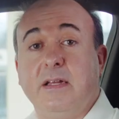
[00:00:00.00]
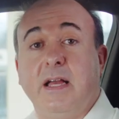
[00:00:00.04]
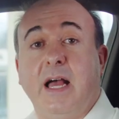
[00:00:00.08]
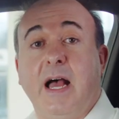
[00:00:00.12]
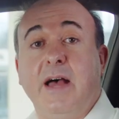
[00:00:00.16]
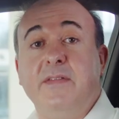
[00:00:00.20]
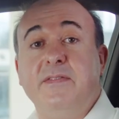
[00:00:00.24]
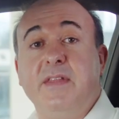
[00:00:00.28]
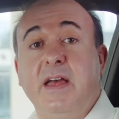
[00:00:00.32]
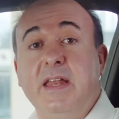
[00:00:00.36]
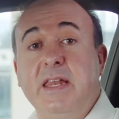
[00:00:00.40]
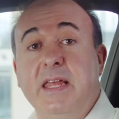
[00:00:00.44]

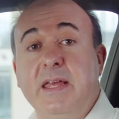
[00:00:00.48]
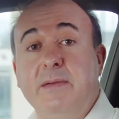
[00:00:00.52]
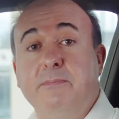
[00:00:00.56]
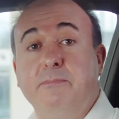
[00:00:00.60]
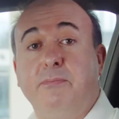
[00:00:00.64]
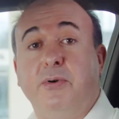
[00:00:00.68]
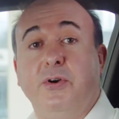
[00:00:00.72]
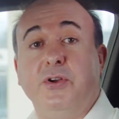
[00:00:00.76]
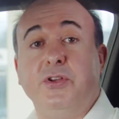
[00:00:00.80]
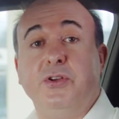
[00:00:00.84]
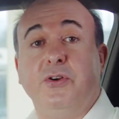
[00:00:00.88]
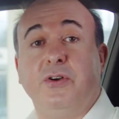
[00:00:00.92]
and then
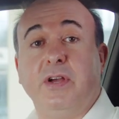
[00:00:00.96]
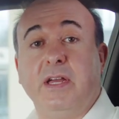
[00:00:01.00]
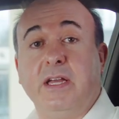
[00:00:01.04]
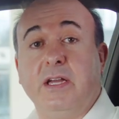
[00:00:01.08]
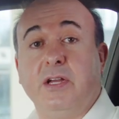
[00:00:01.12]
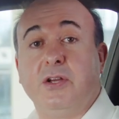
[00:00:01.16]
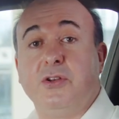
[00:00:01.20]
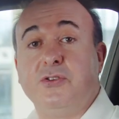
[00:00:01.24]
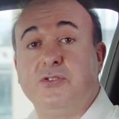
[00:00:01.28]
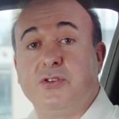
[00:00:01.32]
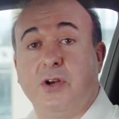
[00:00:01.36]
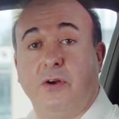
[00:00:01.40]
input your
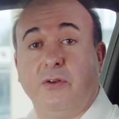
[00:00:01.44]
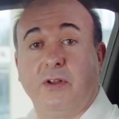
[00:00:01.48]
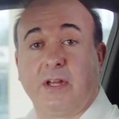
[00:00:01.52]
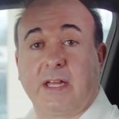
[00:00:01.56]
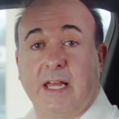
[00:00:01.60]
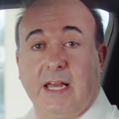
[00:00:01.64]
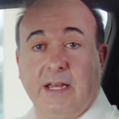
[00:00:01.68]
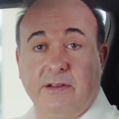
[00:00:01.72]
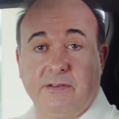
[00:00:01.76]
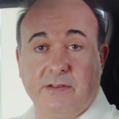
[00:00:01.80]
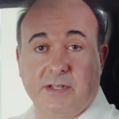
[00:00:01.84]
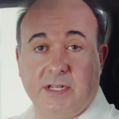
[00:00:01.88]
in-control
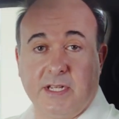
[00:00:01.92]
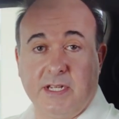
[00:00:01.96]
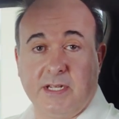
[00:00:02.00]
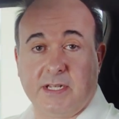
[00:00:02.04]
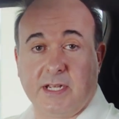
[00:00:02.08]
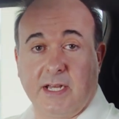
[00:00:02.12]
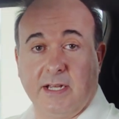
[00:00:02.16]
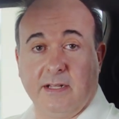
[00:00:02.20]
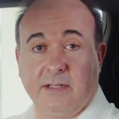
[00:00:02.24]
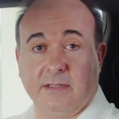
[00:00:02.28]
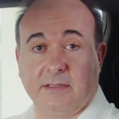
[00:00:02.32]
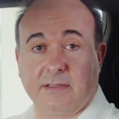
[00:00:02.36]
account
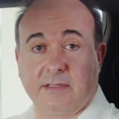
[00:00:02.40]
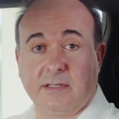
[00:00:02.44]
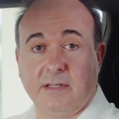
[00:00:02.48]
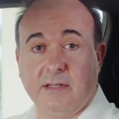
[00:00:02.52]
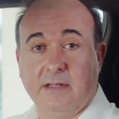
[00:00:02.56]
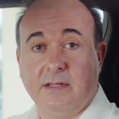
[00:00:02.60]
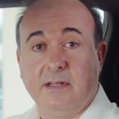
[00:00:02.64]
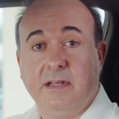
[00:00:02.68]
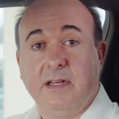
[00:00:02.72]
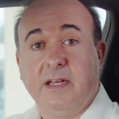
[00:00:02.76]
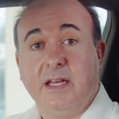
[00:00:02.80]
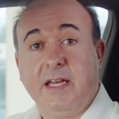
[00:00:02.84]
details.
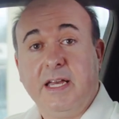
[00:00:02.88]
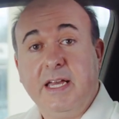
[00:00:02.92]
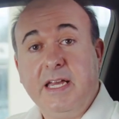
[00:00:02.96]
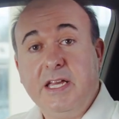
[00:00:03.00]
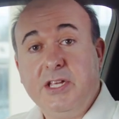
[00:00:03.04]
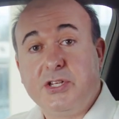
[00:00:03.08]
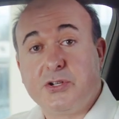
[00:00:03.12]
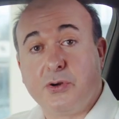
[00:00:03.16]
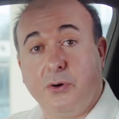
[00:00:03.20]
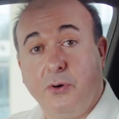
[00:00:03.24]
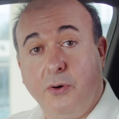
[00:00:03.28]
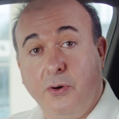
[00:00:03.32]

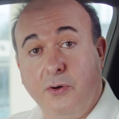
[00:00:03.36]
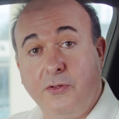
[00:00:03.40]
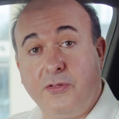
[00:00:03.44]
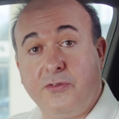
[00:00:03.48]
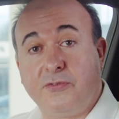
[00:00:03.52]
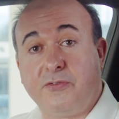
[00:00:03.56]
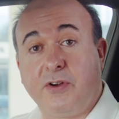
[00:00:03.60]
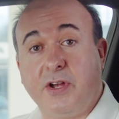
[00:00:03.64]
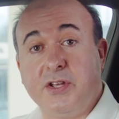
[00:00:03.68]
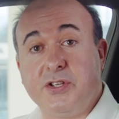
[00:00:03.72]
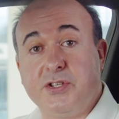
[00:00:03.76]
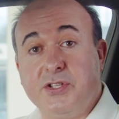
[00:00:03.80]
Each
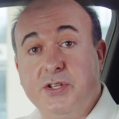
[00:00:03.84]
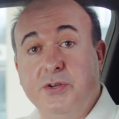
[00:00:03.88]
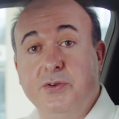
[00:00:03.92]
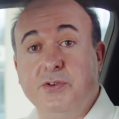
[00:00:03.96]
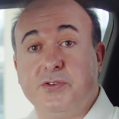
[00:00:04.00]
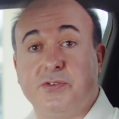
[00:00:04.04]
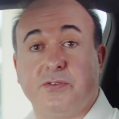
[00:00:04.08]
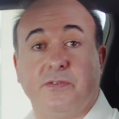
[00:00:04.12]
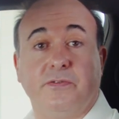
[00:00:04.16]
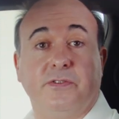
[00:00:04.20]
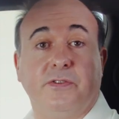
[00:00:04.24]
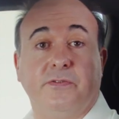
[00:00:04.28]
authorized
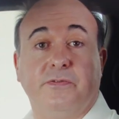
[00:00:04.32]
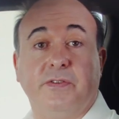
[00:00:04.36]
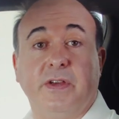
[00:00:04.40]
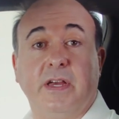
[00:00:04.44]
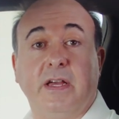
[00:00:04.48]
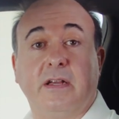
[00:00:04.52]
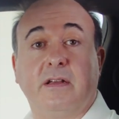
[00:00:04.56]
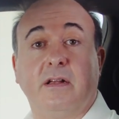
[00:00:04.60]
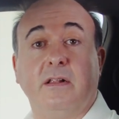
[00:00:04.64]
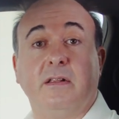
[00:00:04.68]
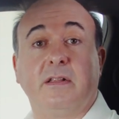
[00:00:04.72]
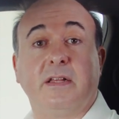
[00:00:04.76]
user of the
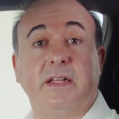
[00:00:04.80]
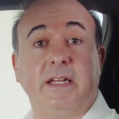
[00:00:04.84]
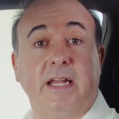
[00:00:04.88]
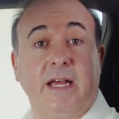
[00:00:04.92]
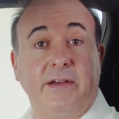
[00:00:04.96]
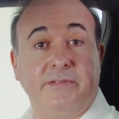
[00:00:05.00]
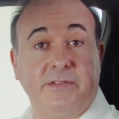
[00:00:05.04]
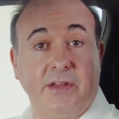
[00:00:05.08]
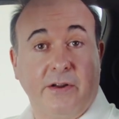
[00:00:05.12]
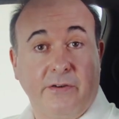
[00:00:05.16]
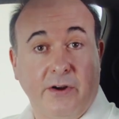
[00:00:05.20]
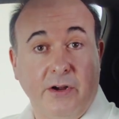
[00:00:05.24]
vehicle can
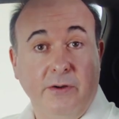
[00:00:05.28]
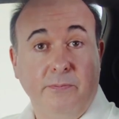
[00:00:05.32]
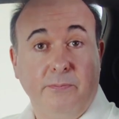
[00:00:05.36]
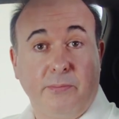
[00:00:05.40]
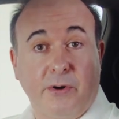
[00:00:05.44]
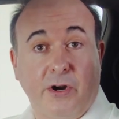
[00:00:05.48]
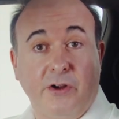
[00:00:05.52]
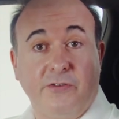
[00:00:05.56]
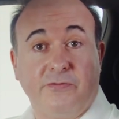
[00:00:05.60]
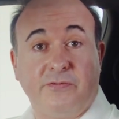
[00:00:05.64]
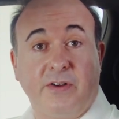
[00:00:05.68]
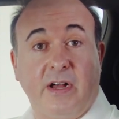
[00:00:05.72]
have their own
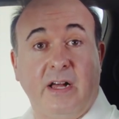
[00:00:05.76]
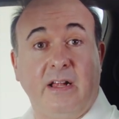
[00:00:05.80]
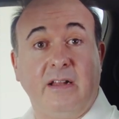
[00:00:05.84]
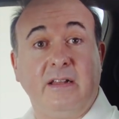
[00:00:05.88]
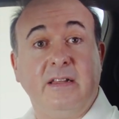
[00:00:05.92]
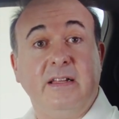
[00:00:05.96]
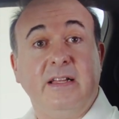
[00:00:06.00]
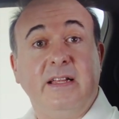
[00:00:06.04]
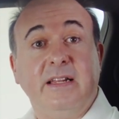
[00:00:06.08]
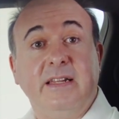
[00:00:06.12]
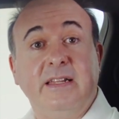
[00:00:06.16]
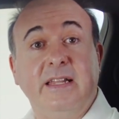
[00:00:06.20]
profile
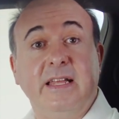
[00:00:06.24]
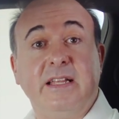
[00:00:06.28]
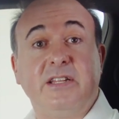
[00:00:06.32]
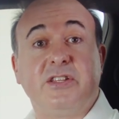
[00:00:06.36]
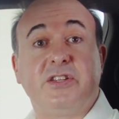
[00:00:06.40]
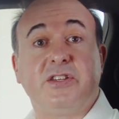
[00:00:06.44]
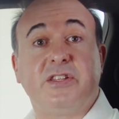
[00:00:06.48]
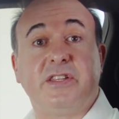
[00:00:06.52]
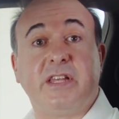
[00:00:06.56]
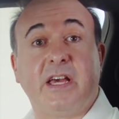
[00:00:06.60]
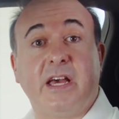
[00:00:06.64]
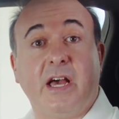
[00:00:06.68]

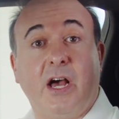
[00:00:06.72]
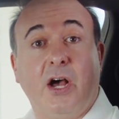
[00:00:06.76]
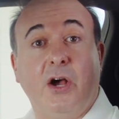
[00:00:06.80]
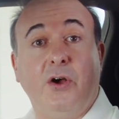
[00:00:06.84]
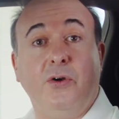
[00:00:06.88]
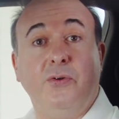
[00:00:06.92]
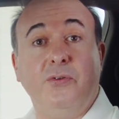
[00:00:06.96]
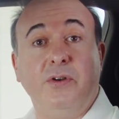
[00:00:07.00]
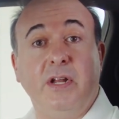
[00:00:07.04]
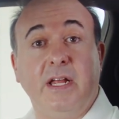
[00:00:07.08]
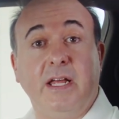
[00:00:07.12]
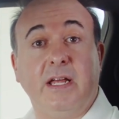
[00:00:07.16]
linked to their
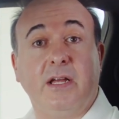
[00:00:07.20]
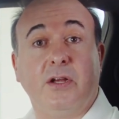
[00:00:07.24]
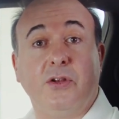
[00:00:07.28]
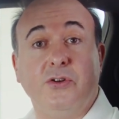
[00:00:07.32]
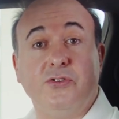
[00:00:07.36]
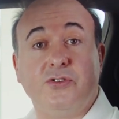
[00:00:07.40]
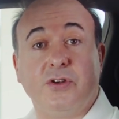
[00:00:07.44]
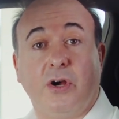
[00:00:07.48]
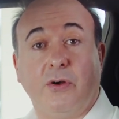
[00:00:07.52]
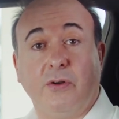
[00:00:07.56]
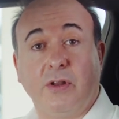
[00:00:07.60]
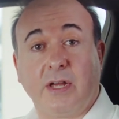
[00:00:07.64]
own
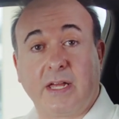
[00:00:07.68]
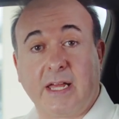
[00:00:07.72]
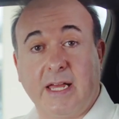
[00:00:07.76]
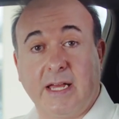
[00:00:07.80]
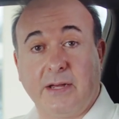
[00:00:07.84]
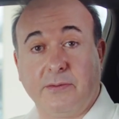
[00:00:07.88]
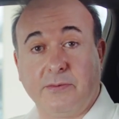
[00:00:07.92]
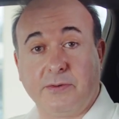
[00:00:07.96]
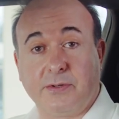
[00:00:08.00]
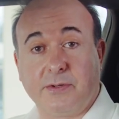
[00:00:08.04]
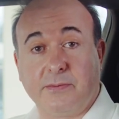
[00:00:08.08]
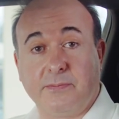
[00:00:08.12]
in-control
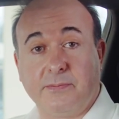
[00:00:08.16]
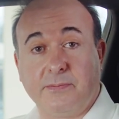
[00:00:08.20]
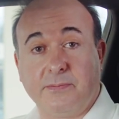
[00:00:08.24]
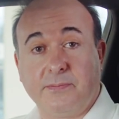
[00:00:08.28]
account.